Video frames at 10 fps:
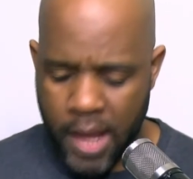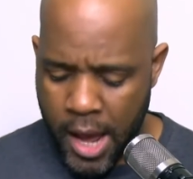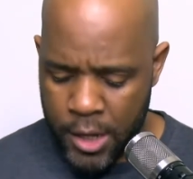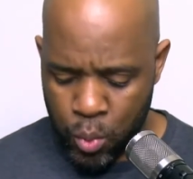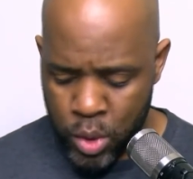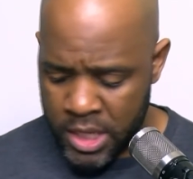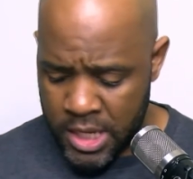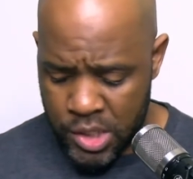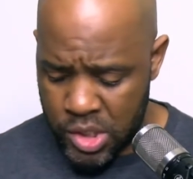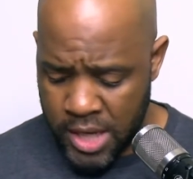I don't want to get
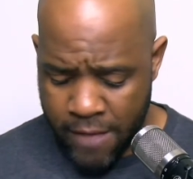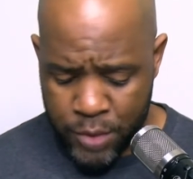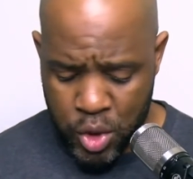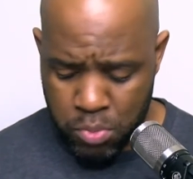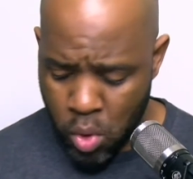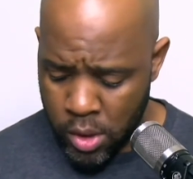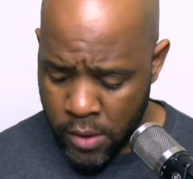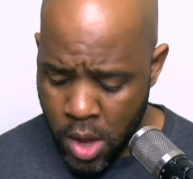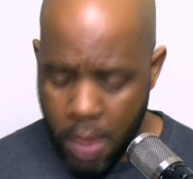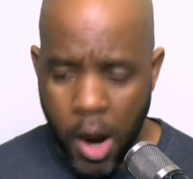into that this morning.
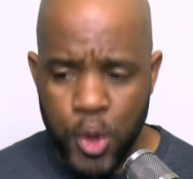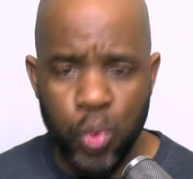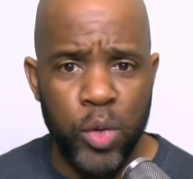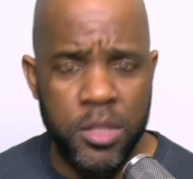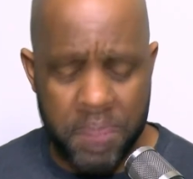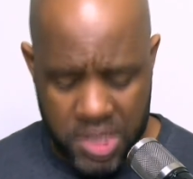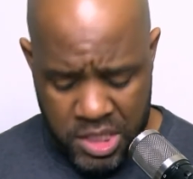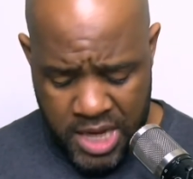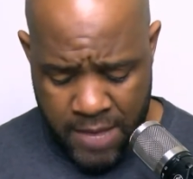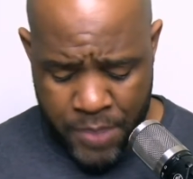Are you with me
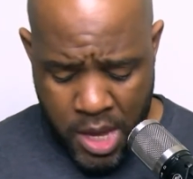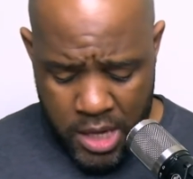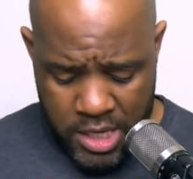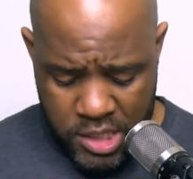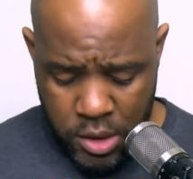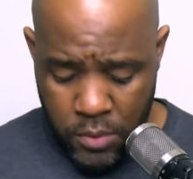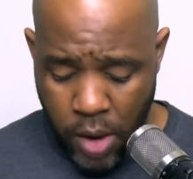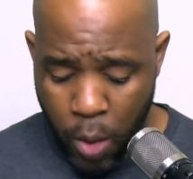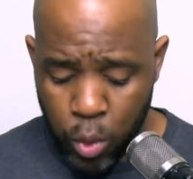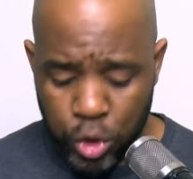today? Listen,
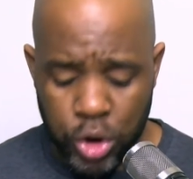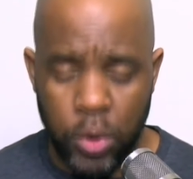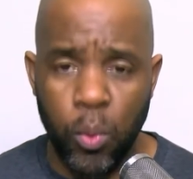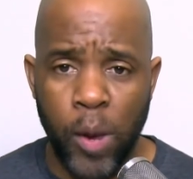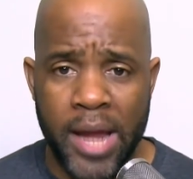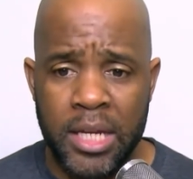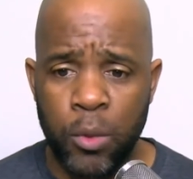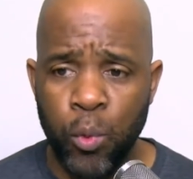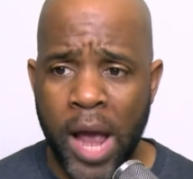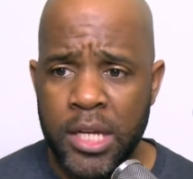I want you to
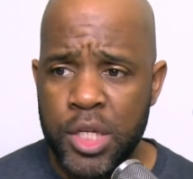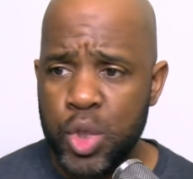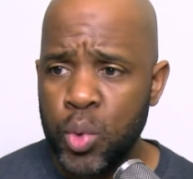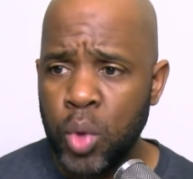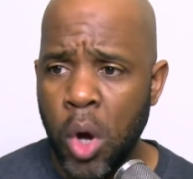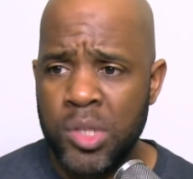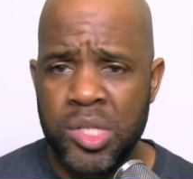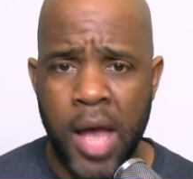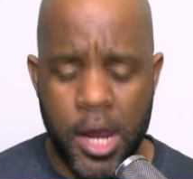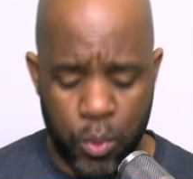write these two thoughts
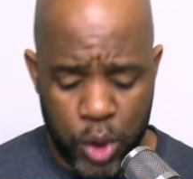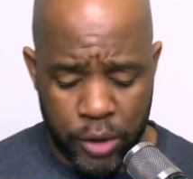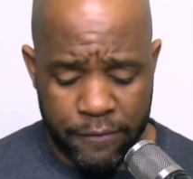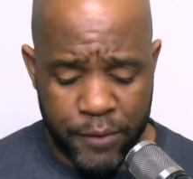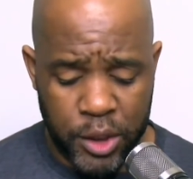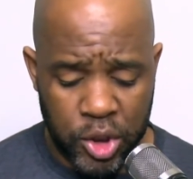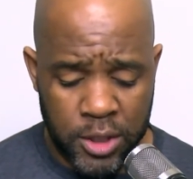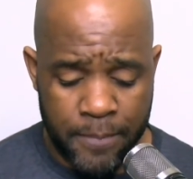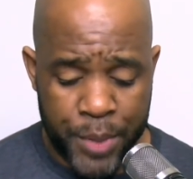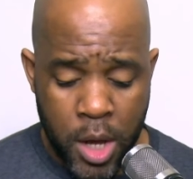down and we're going to finish
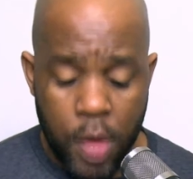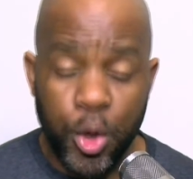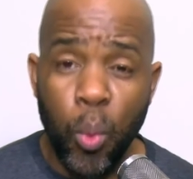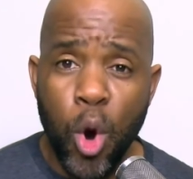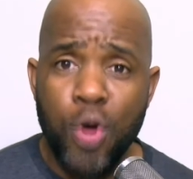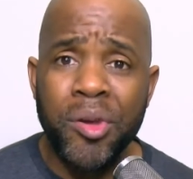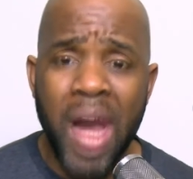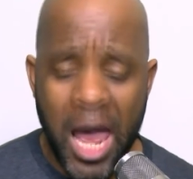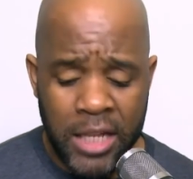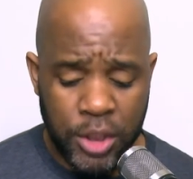up. The word
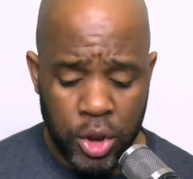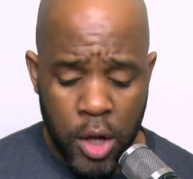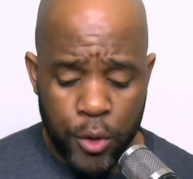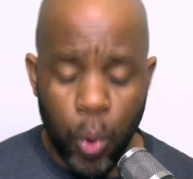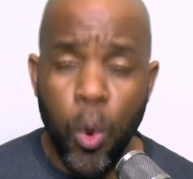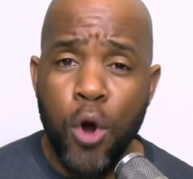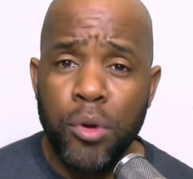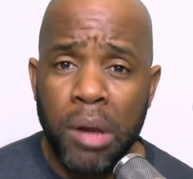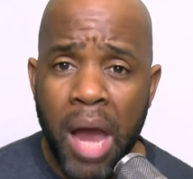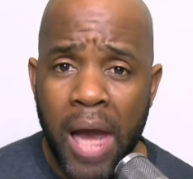knowledge. The word
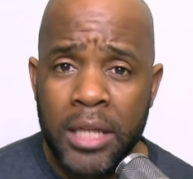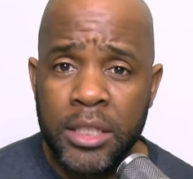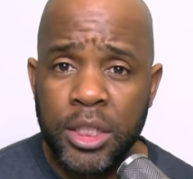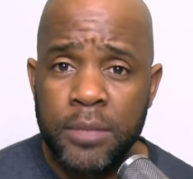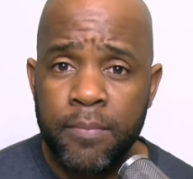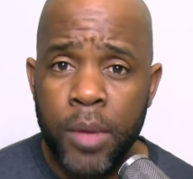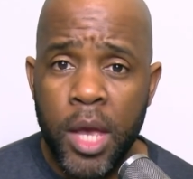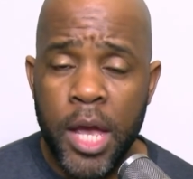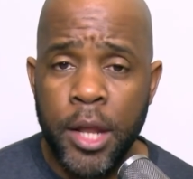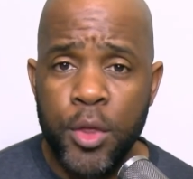knowledge,
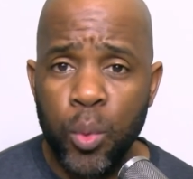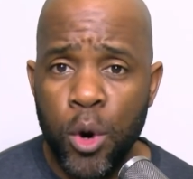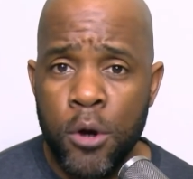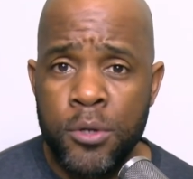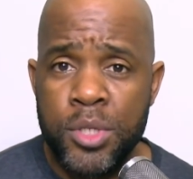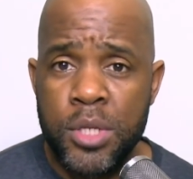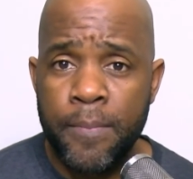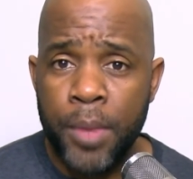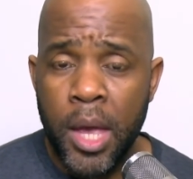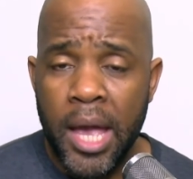in other words,
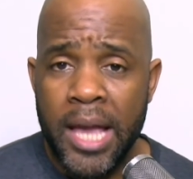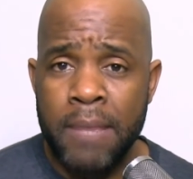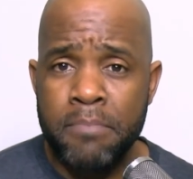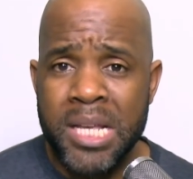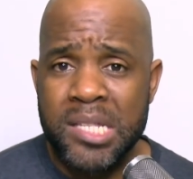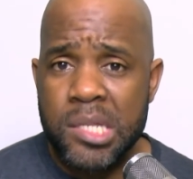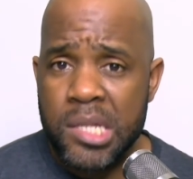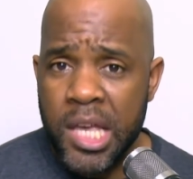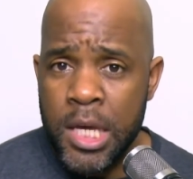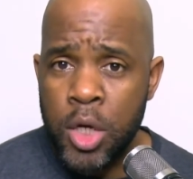it means
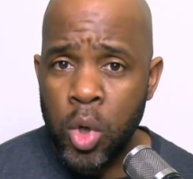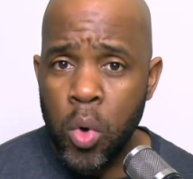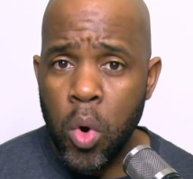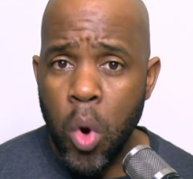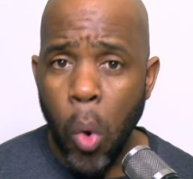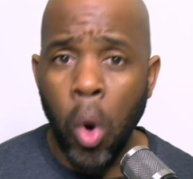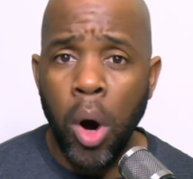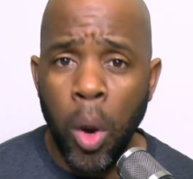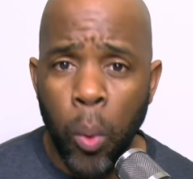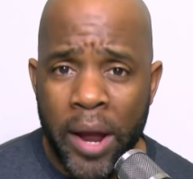skill
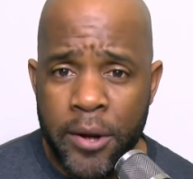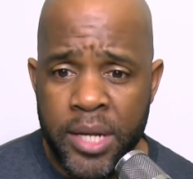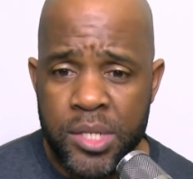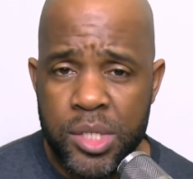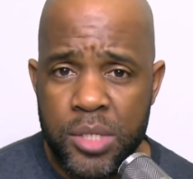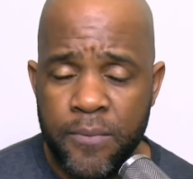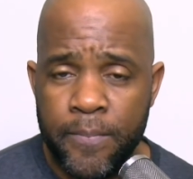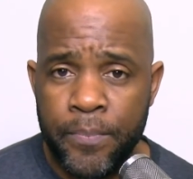or awareness.